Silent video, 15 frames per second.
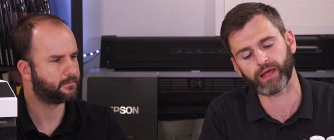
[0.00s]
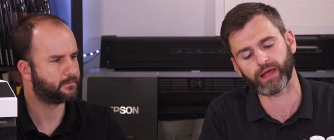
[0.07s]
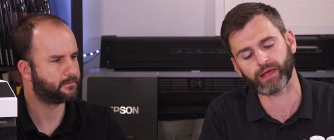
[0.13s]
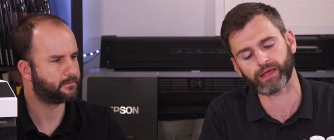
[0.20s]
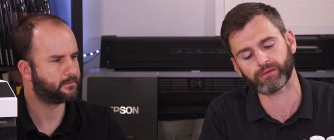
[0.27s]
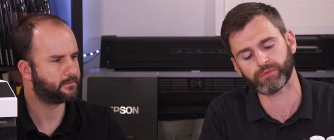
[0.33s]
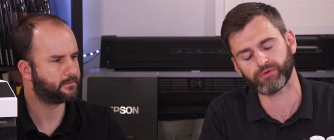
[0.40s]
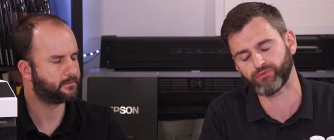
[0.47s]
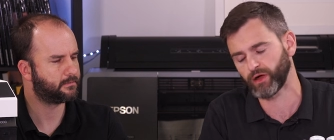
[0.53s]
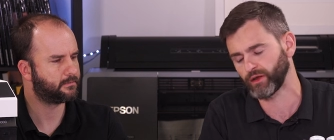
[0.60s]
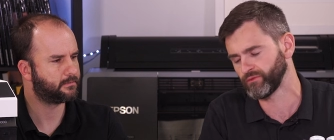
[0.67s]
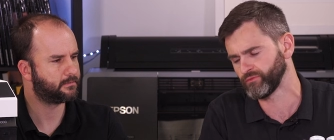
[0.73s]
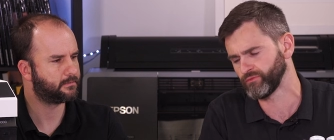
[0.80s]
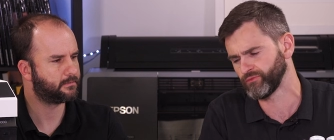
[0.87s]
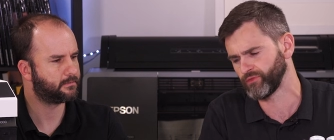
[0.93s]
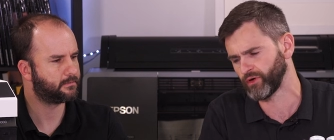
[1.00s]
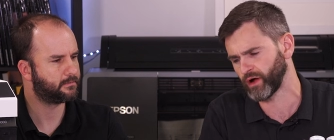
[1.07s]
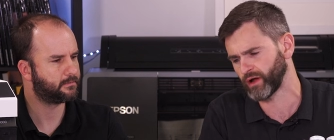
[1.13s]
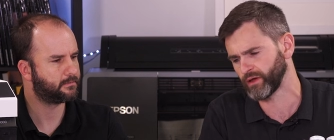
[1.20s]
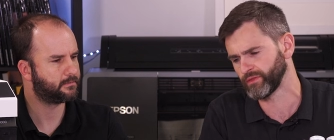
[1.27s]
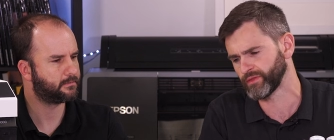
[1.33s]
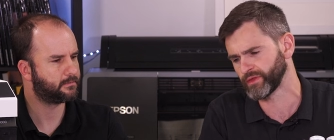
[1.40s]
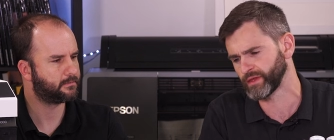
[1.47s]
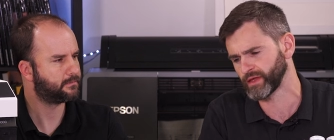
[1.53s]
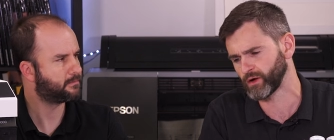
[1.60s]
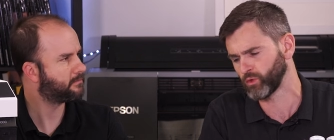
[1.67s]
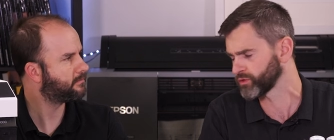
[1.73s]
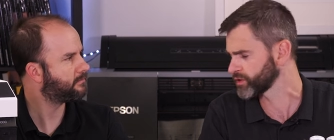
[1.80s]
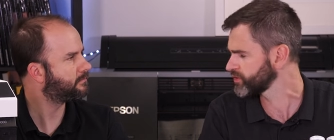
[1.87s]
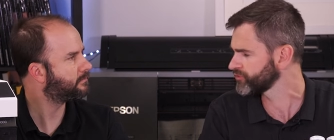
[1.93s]
Speaker 1: uh, can be run via the
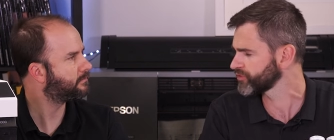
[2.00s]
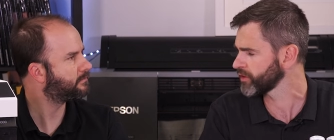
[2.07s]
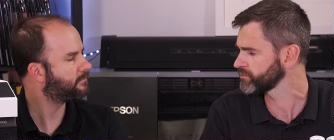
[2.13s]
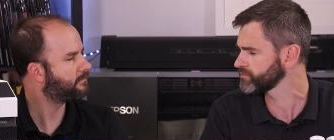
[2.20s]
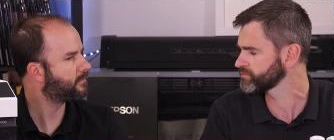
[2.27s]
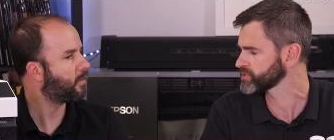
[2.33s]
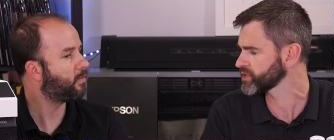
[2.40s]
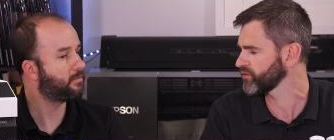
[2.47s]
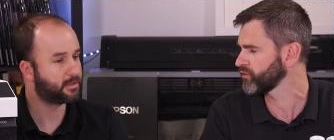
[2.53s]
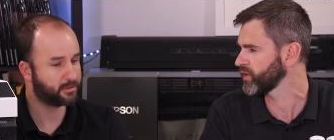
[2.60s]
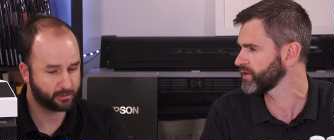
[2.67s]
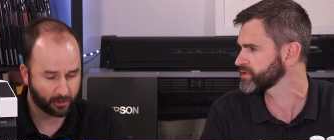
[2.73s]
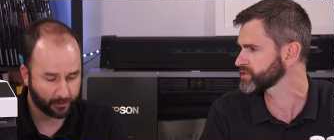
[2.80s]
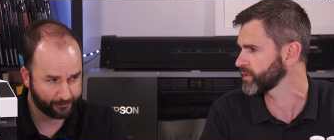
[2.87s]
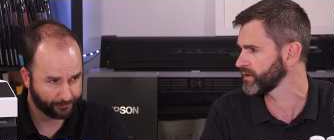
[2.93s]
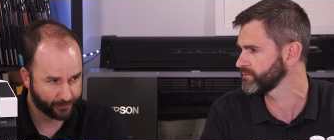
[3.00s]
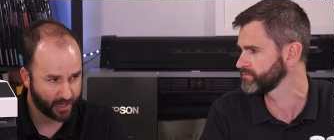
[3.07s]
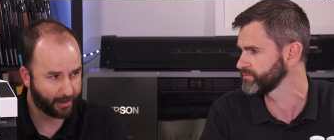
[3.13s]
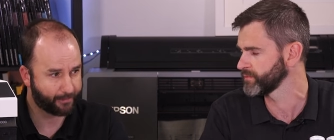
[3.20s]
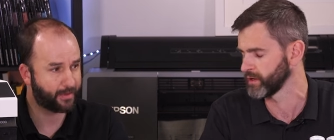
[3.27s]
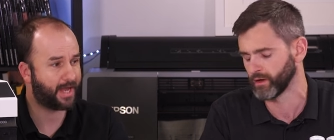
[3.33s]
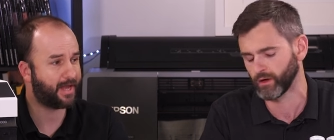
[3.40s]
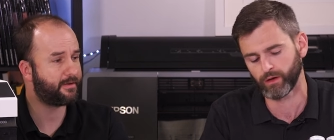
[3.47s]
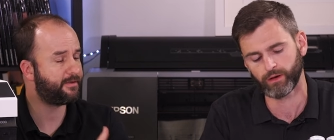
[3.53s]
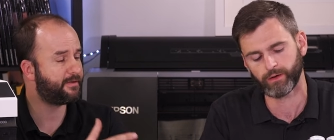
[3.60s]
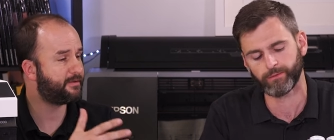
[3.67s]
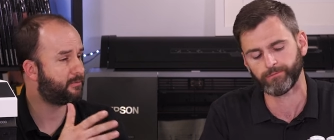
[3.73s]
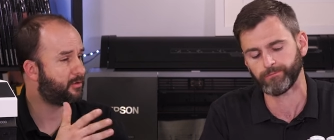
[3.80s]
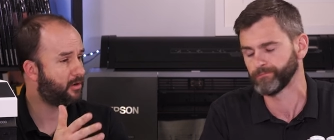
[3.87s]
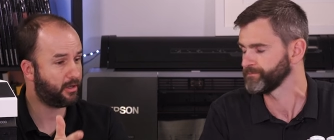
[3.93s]
order control software order control, as
Speaker 2: well. Yeah,
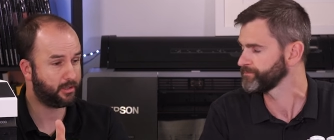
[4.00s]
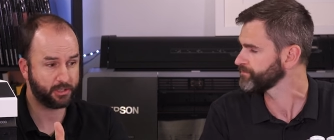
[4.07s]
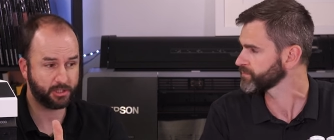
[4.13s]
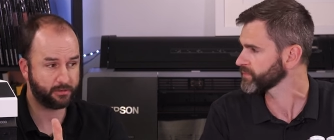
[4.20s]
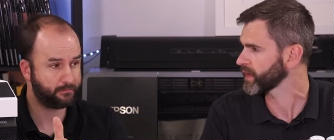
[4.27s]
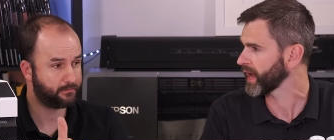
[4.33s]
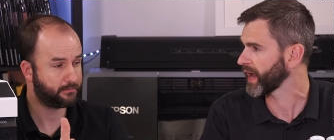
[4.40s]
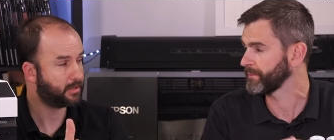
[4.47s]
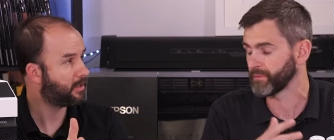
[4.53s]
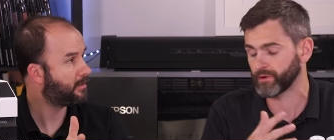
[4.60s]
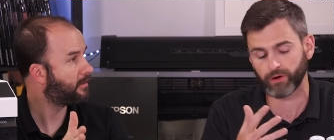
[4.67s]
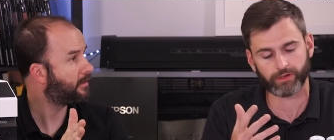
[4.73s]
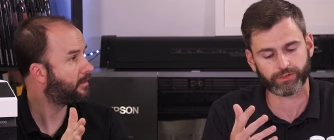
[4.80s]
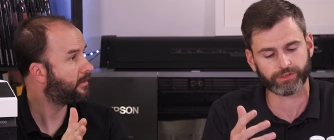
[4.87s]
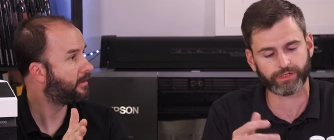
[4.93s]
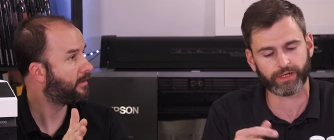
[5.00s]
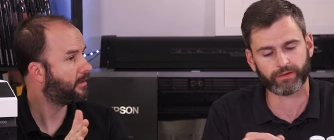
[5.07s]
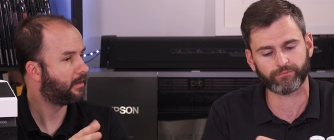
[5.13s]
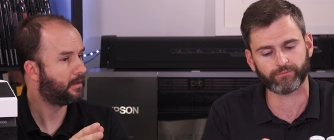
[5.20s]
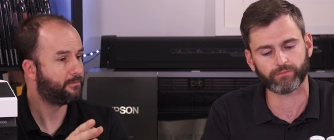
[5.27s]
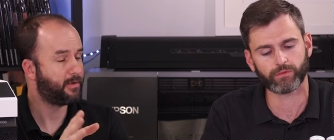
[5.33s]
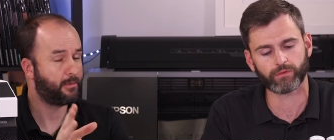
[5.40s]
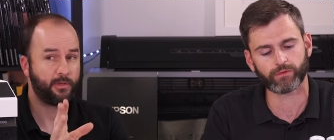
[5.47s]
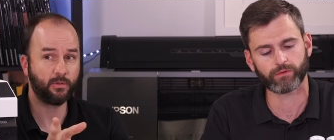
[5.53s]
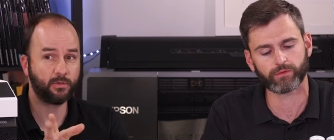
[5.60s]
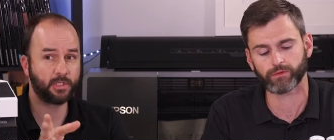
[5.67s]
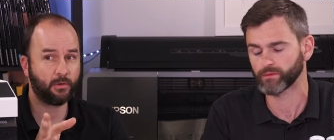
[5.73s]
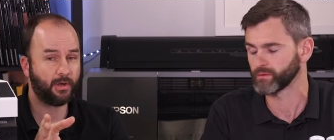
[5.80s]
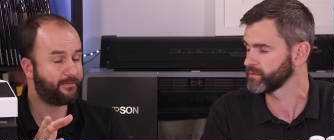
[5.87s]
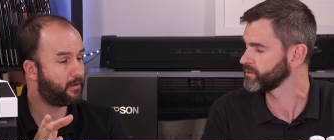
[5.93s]
and Mirage. And Mirage, yeah. But we
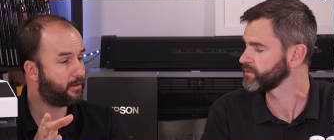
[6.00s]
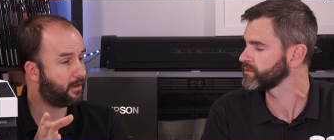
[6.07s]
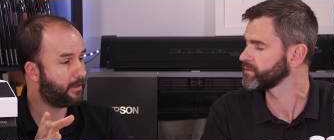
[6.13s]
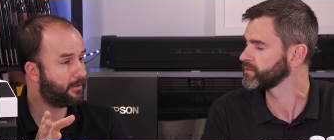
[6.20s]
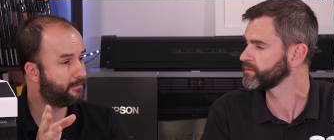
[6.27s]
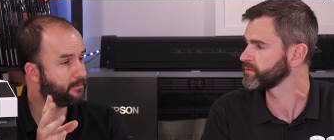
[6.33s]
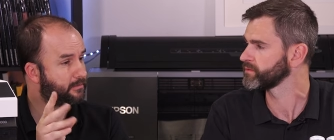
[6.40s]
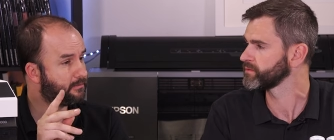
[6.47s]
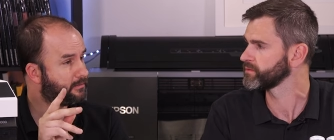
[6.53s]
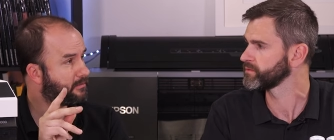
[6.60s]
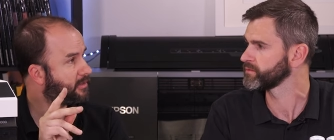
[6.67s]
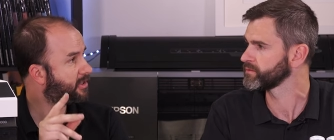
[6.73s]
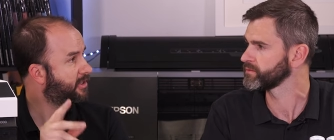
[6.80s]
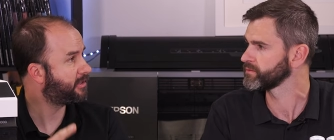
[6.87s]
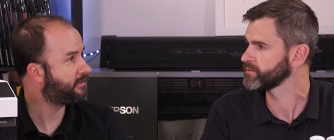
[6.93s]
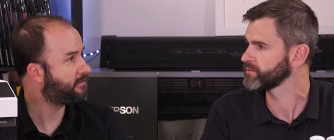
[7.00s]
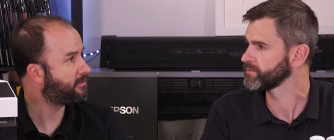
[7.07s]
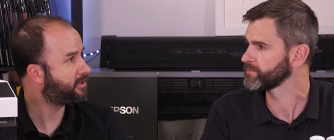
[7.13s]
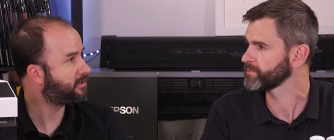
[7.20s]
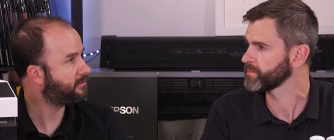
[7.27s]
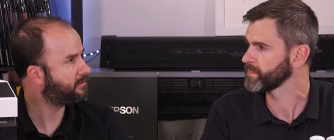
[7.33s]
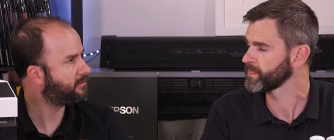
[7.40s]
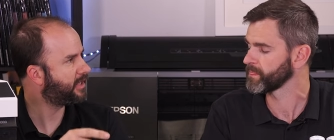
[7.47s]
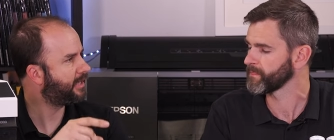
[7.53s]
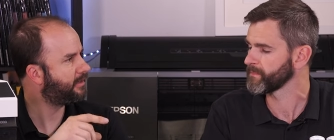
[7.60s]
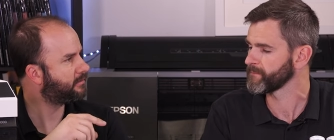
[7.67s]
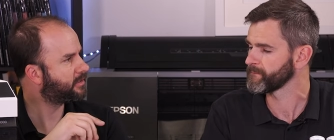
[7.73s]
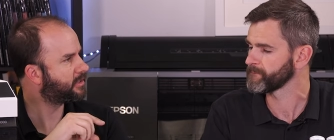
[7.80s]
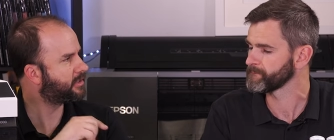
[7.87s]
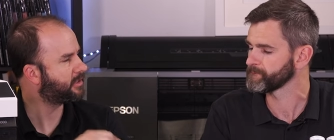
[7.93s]
also have our own solution,
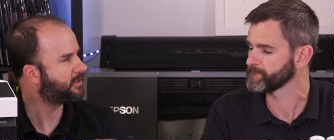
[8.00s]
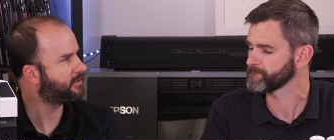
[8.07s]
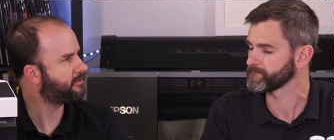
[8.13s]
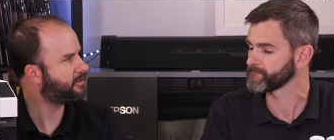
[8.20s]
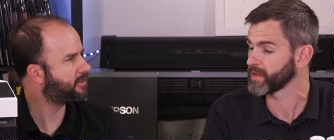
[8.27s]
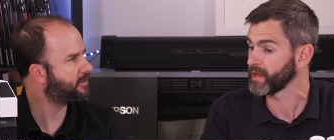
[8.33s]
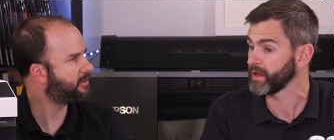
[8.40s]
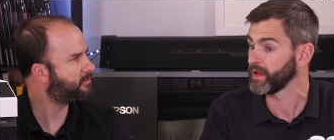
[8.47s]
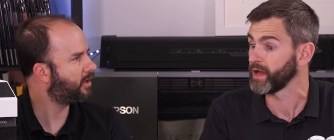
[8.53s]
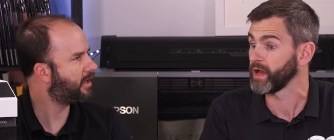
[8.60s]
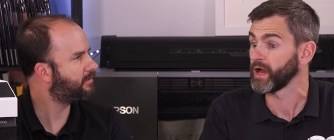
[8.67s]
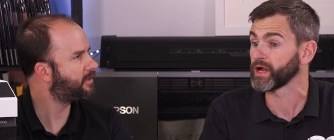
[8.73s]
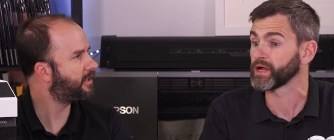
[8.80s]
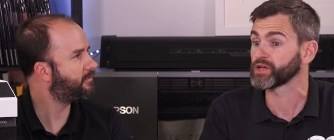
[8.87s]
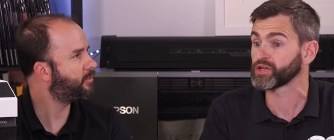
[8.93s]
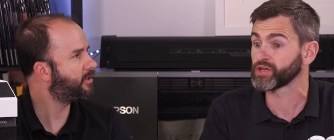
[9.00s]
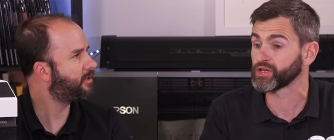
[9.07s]
kiosk solution as well, don't